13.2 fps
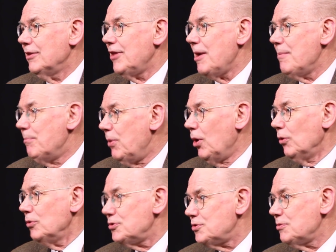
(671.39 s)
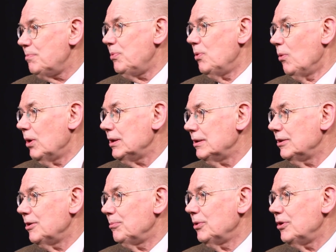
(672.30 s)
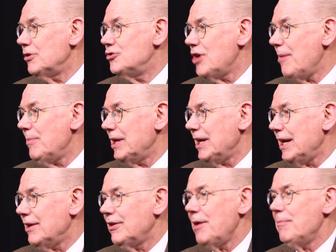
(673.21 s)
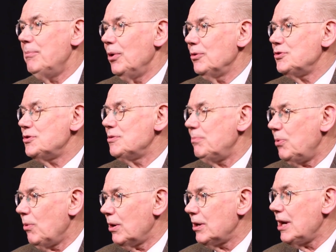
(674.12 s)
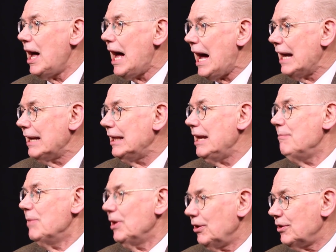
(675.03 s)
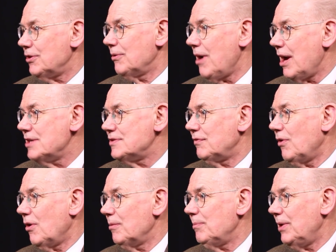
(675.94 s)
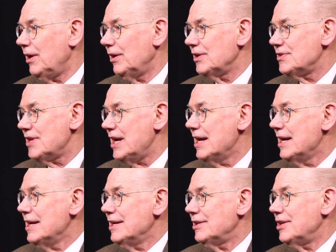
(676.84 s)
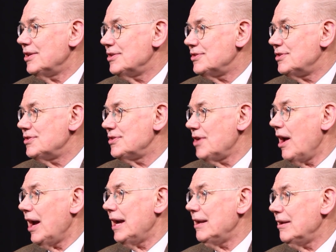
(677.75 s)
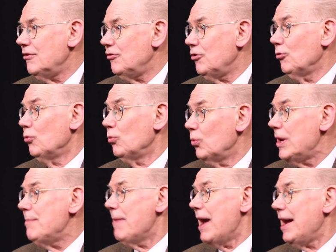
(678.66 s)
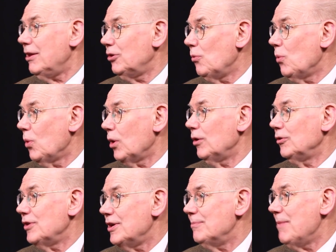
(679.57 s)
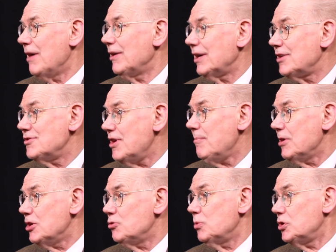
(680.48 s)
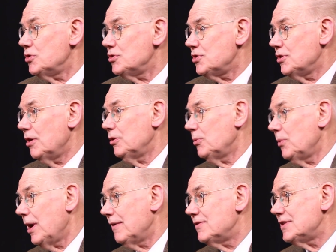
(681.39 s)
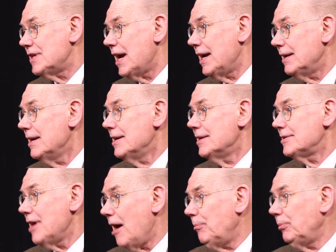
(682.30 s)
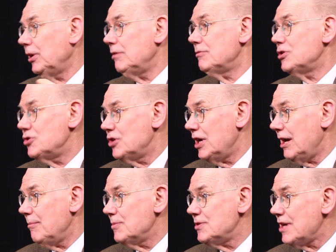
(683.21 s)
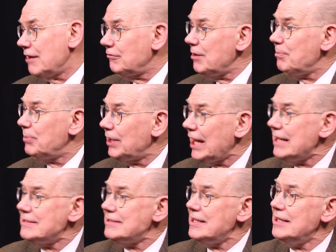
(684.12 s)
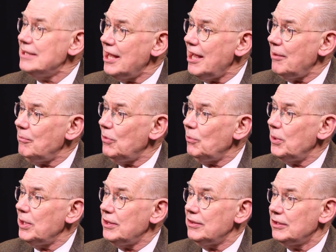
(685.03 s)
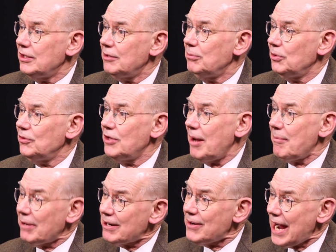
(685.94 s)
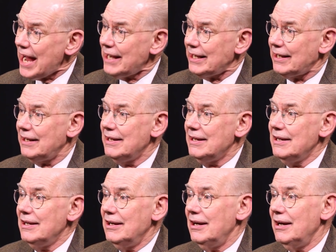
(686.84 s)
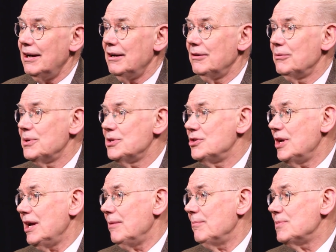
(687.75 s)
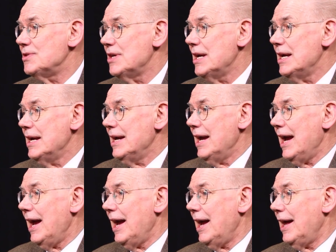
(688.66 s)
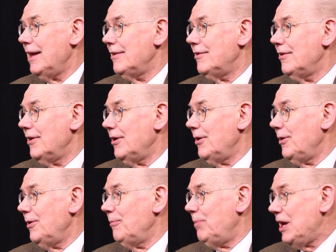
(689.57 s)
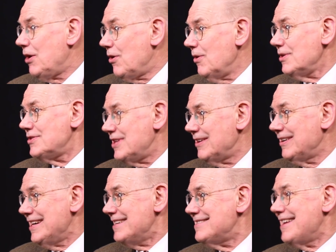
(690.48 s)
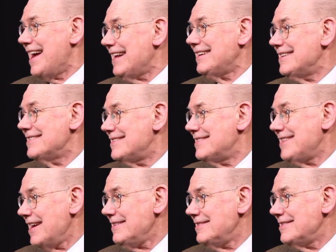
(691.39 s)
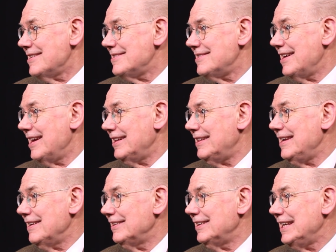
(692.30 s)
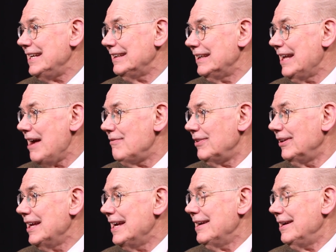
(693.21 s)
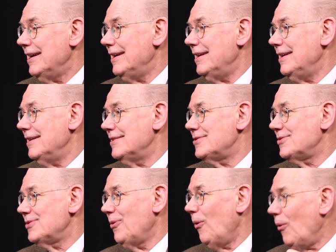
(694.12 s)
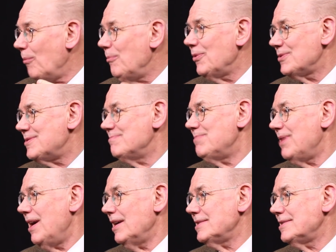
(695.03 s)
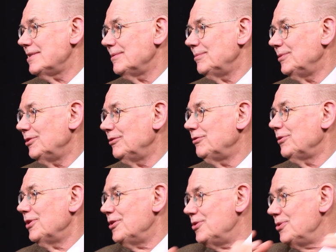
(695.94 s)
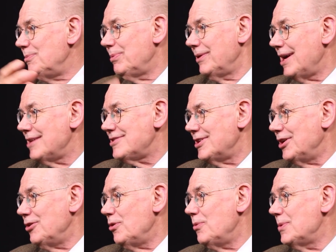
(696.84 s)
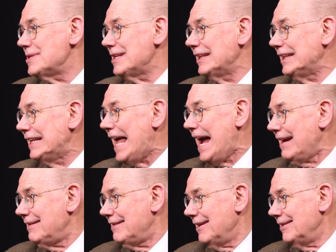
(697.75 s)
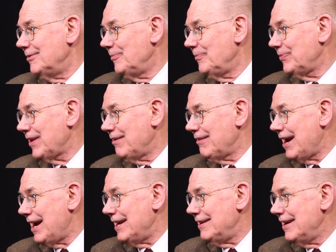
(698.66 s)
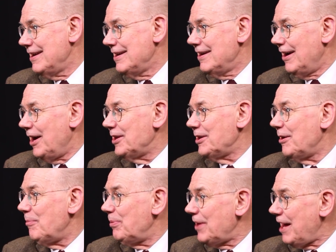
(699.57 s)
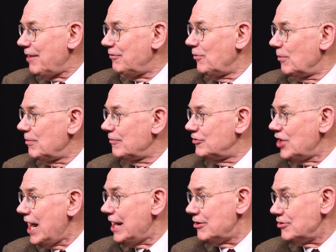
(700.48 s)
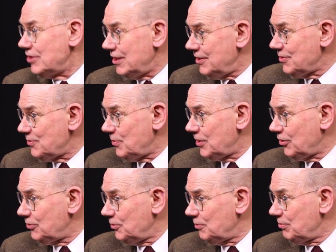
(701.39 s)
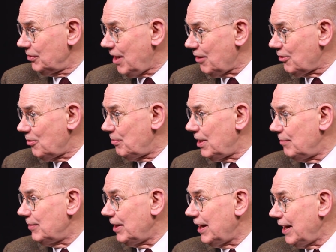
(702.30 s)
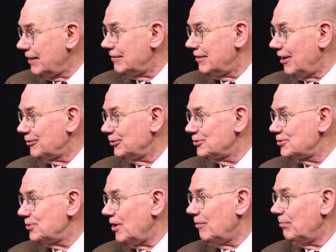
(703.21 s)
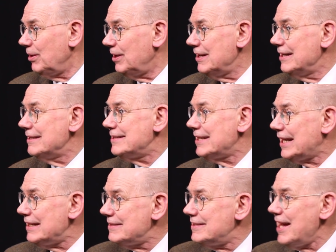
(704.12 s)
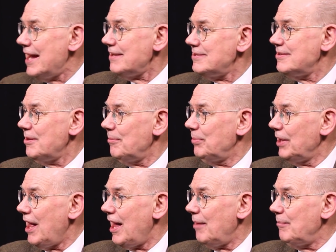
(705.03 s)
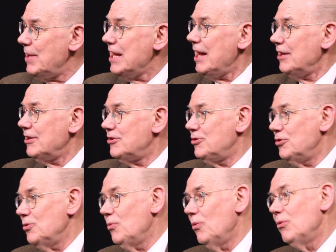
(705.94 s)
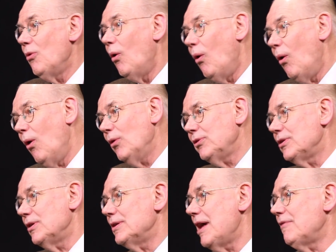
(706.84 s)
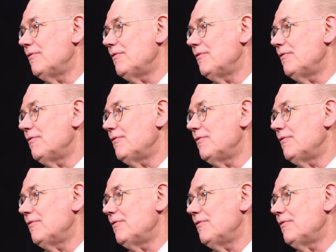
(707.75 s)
They both support liberal hegemony. They both support a highly militarized foreign policy that is designed to remake the world in America's image, which is another way of saying toppling regimes and replacing them with liberal democratic regimes. And because there is that consensus at the elite level, it is almost impossible for a new president who is elected, right, on a platform of change, and this would include Barack Obama and Donald Trump, to contest the blob and to alter that